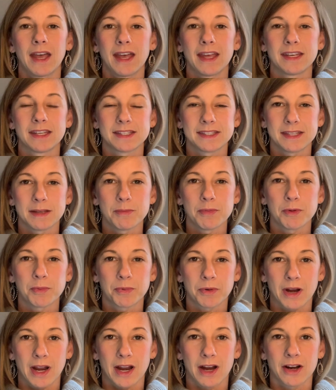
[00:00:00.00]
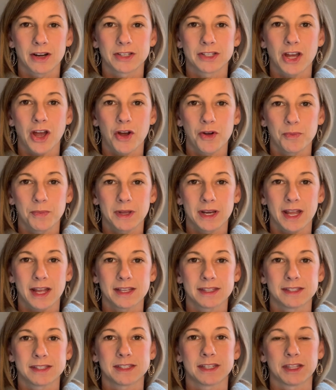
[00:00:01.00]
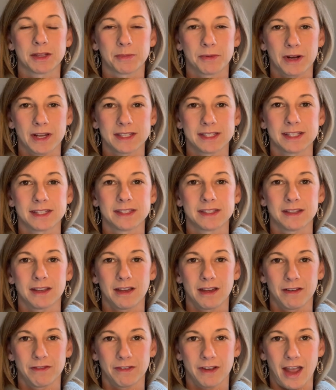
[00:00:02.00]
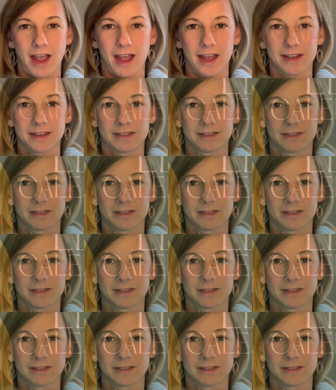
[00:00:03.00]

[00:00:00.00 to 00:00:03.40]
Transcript: and a simple prayer to open us to the presence of God.